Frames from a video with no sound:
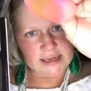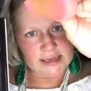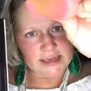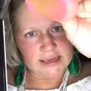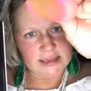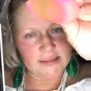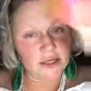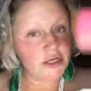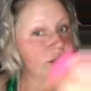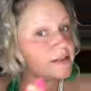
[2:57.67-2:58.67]
and
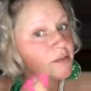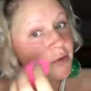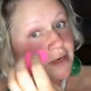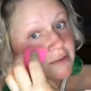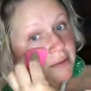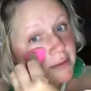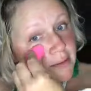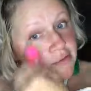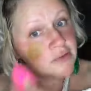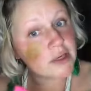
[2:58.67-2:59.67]
there is the product. And then
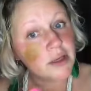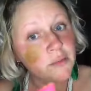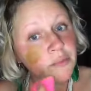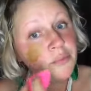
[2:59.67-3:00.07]
I'm just gonna,